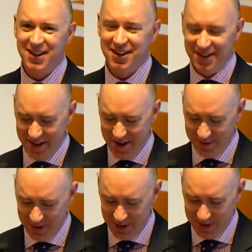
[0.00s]

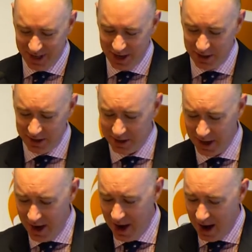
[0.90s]
afternoon sessions,
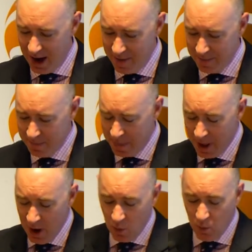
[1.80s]

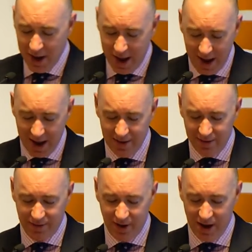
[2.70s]
we
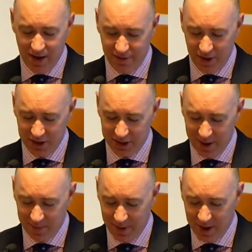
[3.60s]
have first up